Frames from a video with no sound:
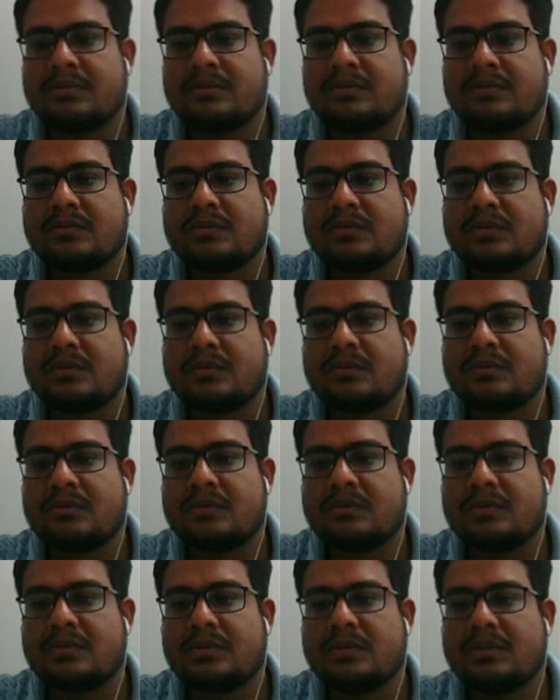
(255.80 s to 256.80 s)
So
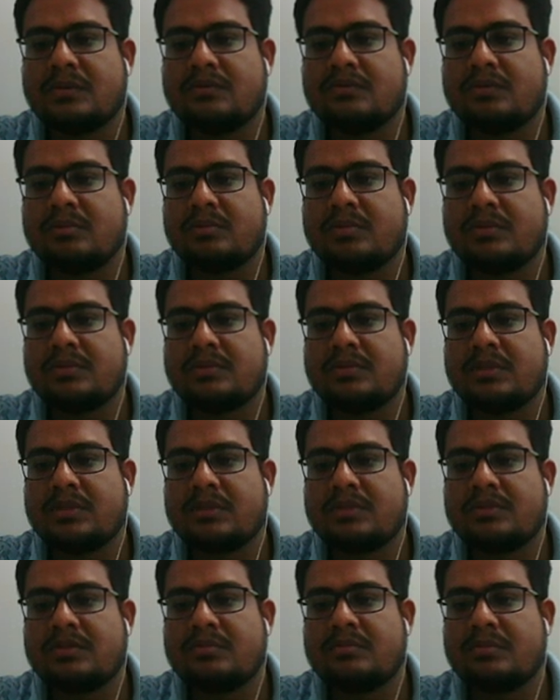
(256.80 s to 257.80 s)
this will be
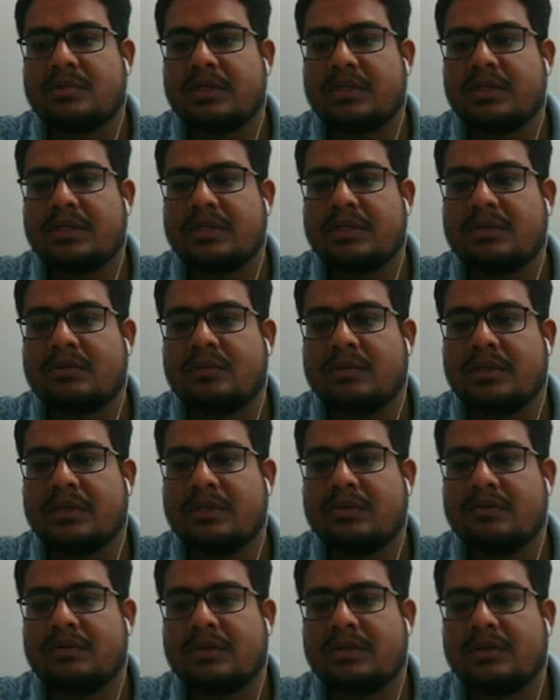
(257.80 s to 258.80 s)
6 by
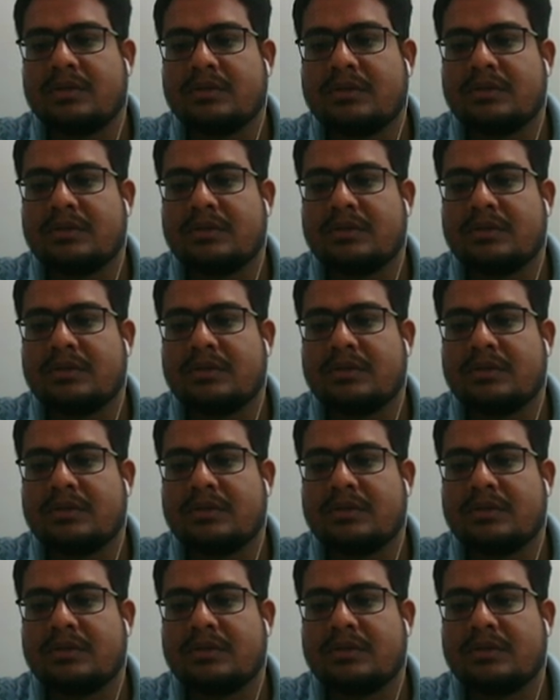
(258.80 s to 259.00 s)
21